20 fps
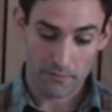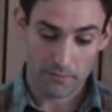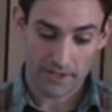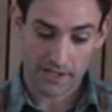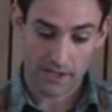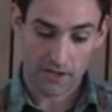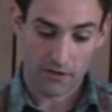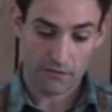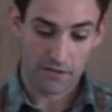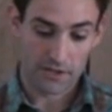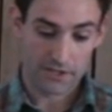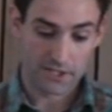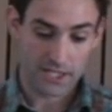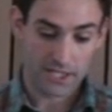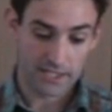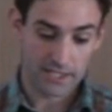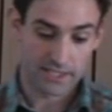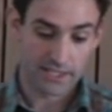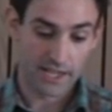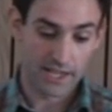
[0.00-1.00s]
but now we are
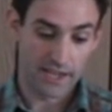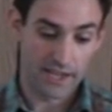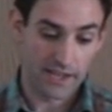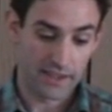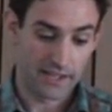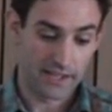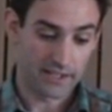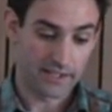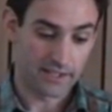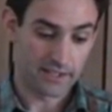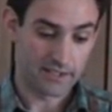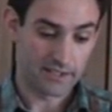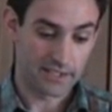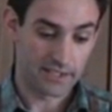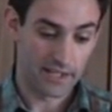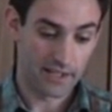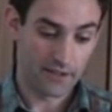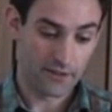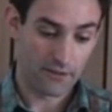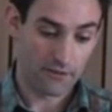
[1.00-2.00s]
just saying that
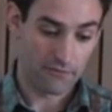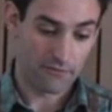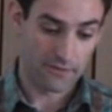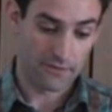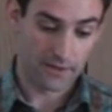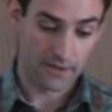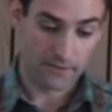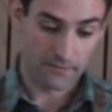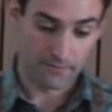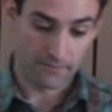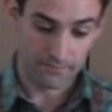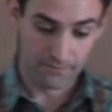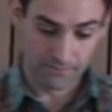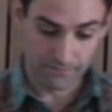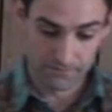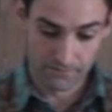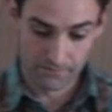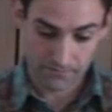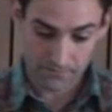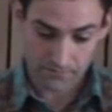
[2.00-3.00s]
instead of
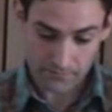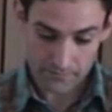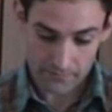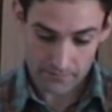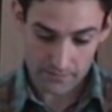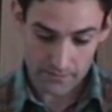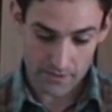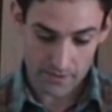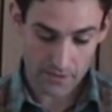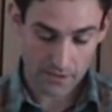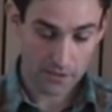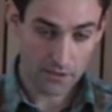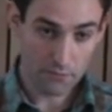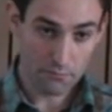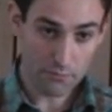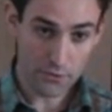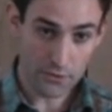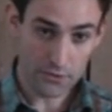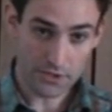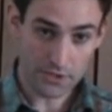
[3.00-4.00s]

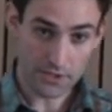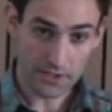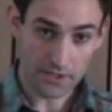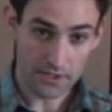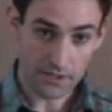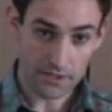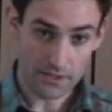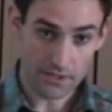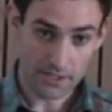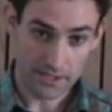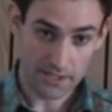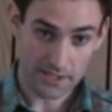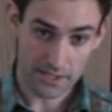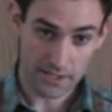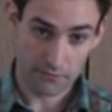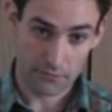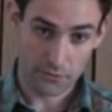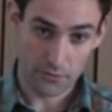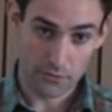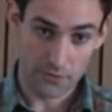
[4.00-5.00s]

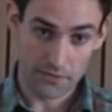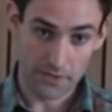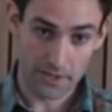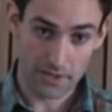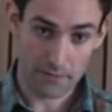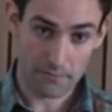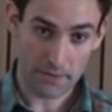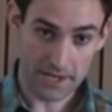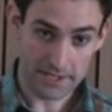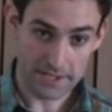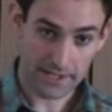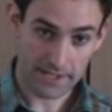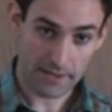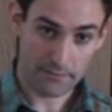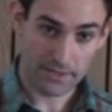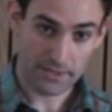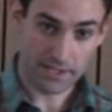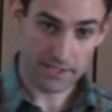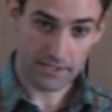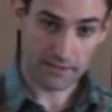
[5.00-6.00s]
instead of doing real Bayesian
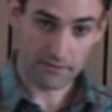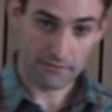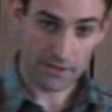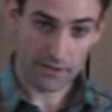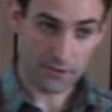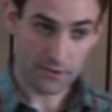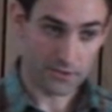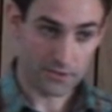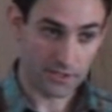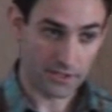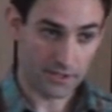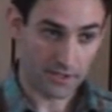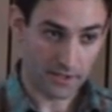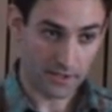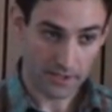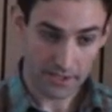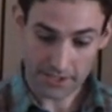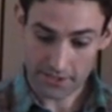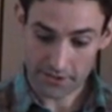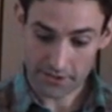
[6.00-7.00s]
updating, we are using
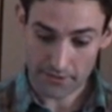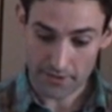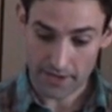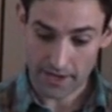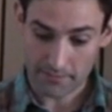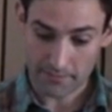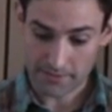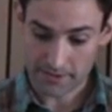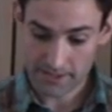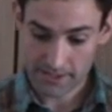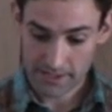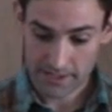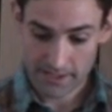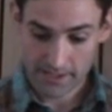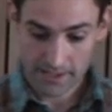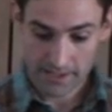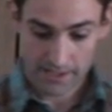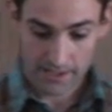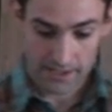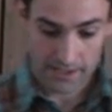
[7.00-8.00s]
histograms,
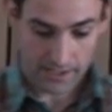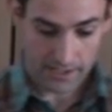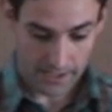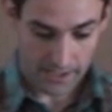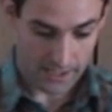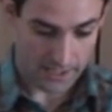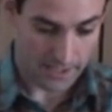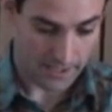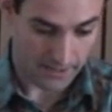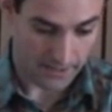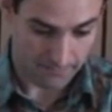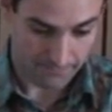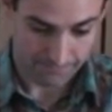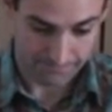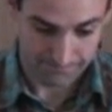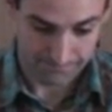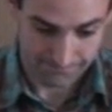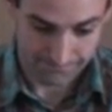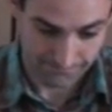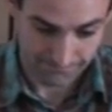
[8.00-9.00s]

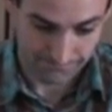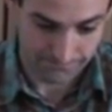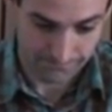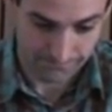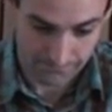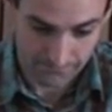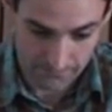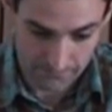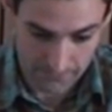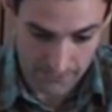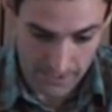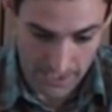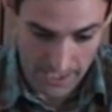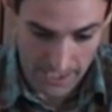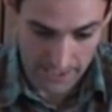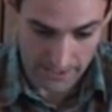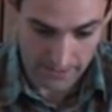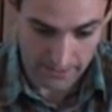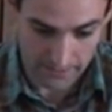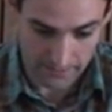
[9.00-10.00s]

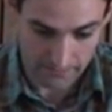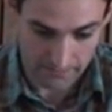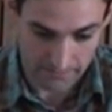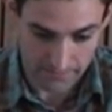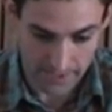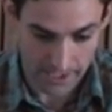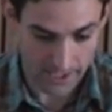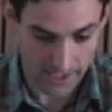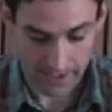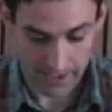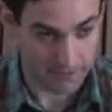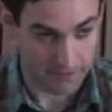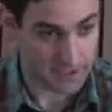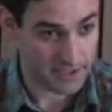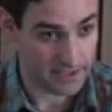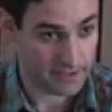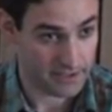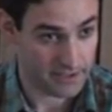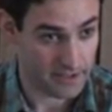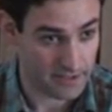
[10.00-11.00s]
and
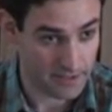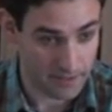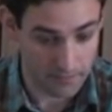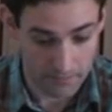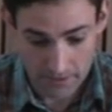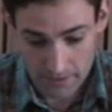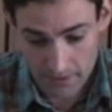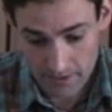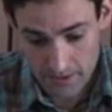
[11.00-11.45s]
everything else is the same.